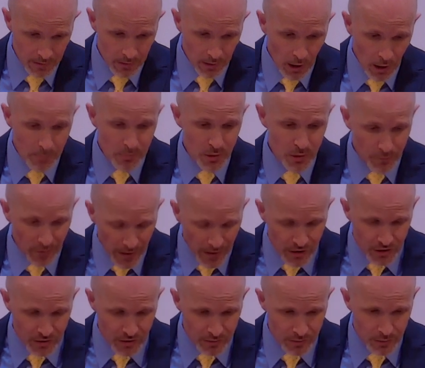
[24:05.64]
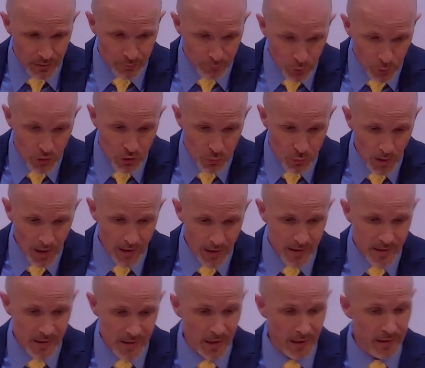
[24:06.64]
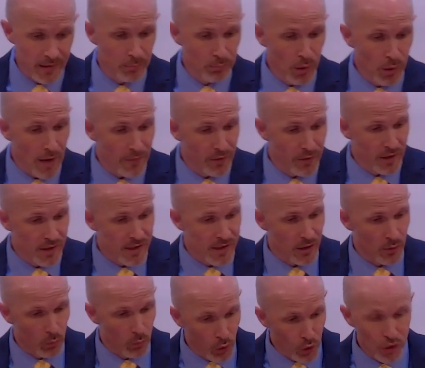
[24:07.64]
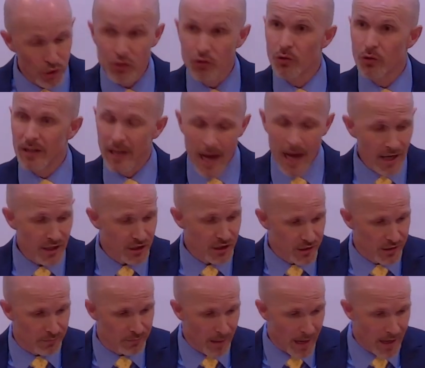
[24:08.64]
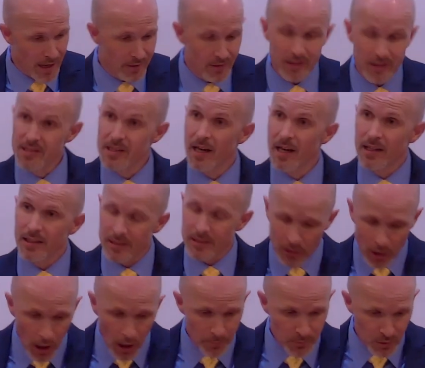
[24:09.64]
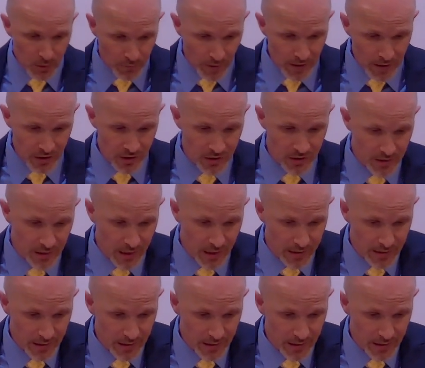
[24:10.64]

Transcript: observation. The first was that providence, it works through the actions of men. The second observation, that